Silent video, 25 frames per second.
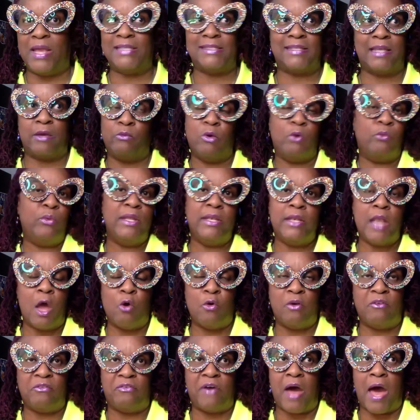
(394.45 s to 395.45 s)
It's like when we
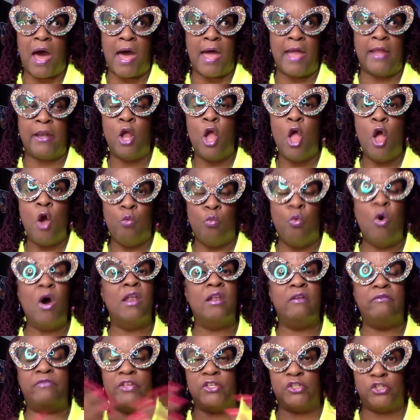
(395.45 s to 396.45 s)
notified
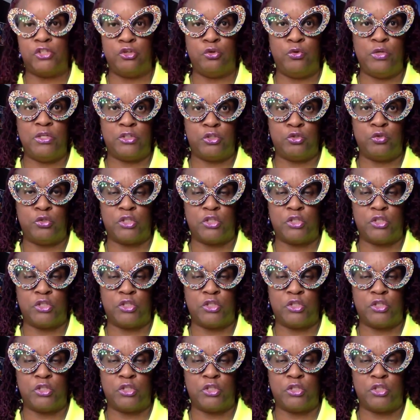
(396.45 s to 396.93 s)
one of the students